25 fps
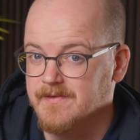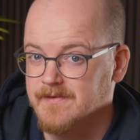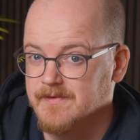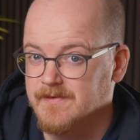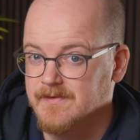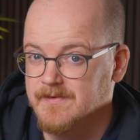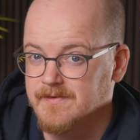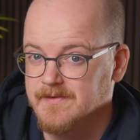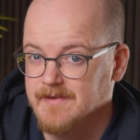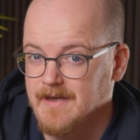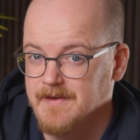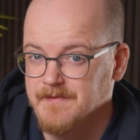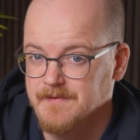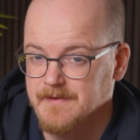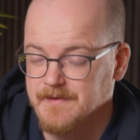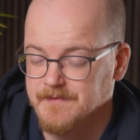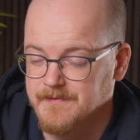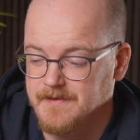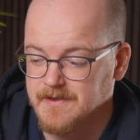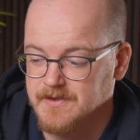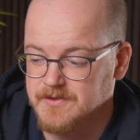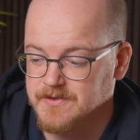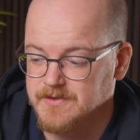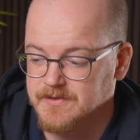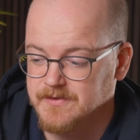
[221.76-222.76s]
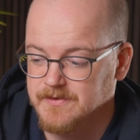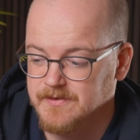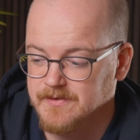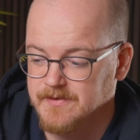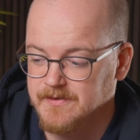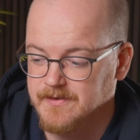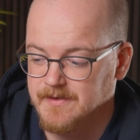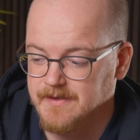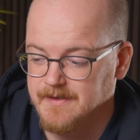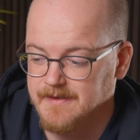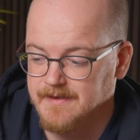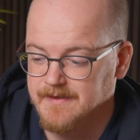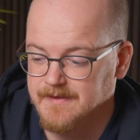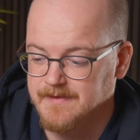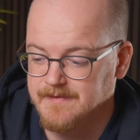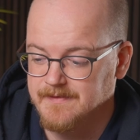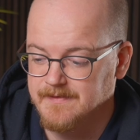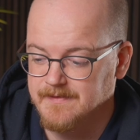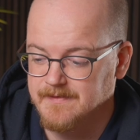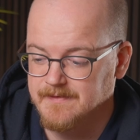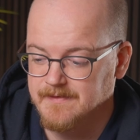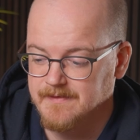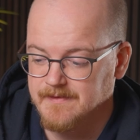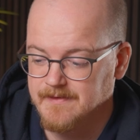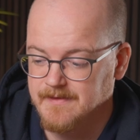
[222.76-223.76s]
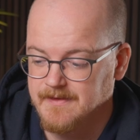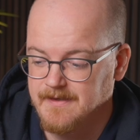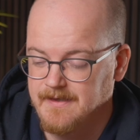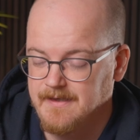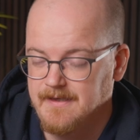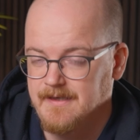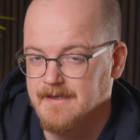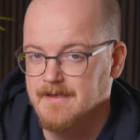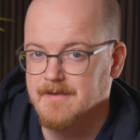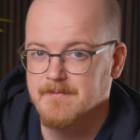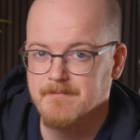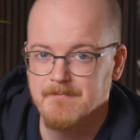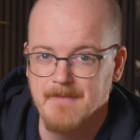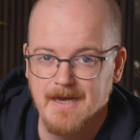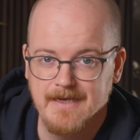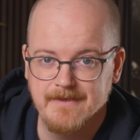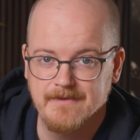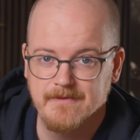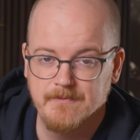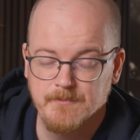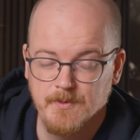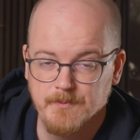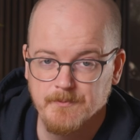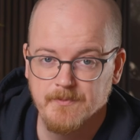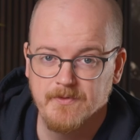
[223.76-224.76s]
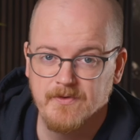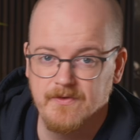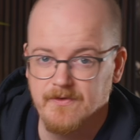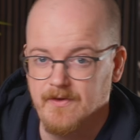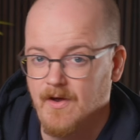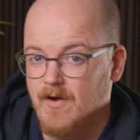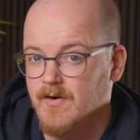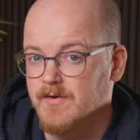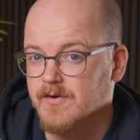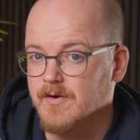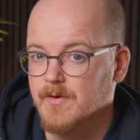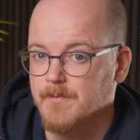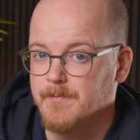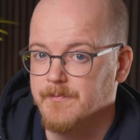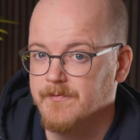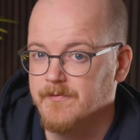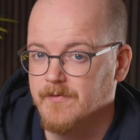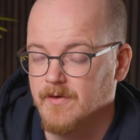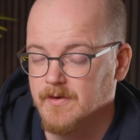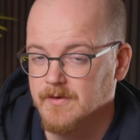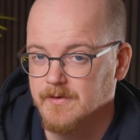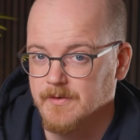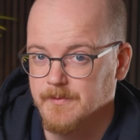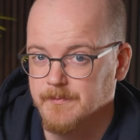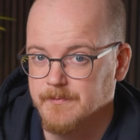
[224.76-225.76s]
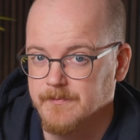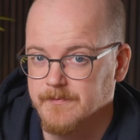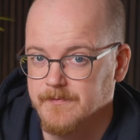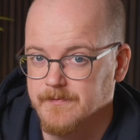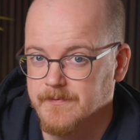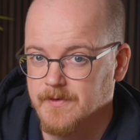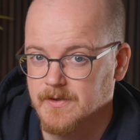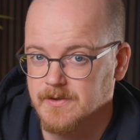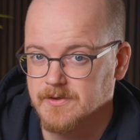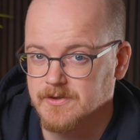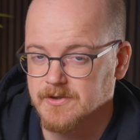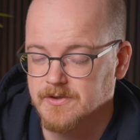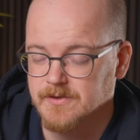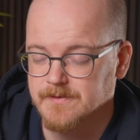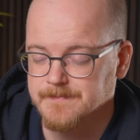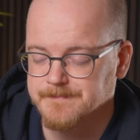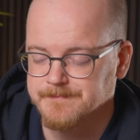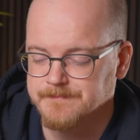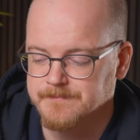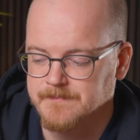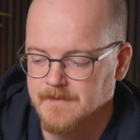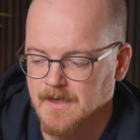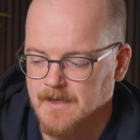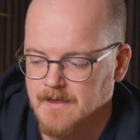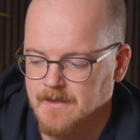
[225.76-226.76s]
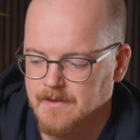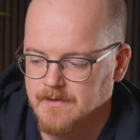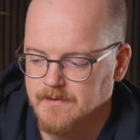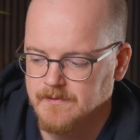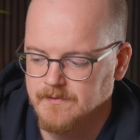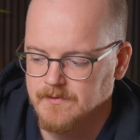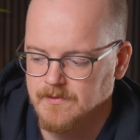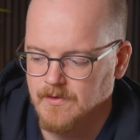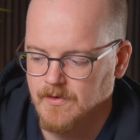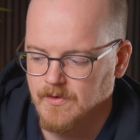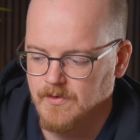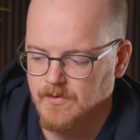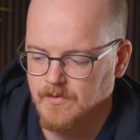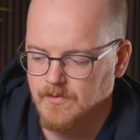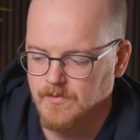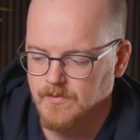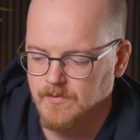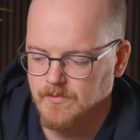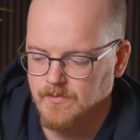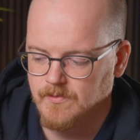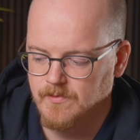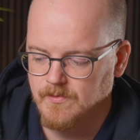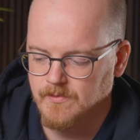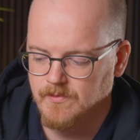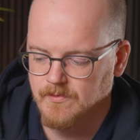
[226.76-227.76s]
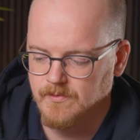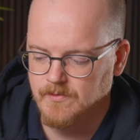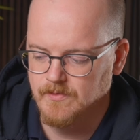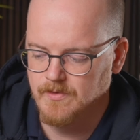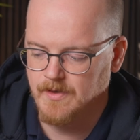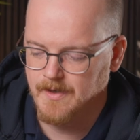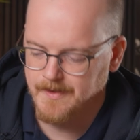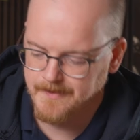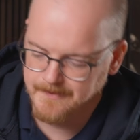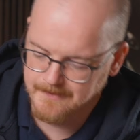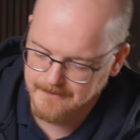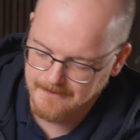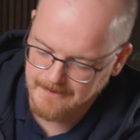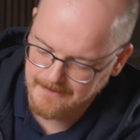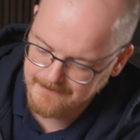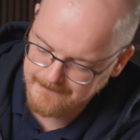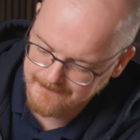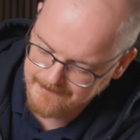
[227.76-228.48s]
safety feature is the maximum startup volume function. So let's